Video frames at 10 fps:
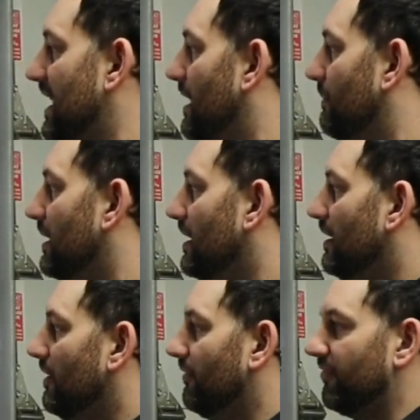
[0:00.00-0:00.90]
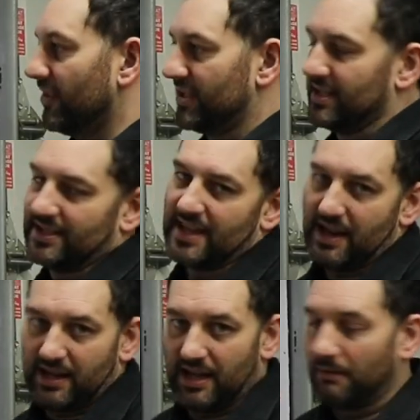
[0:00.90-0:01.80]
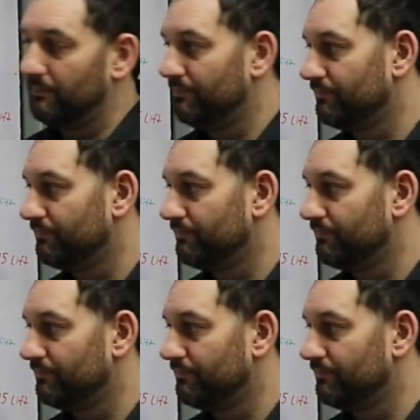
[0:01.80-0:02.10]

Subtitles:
cam versus that cam.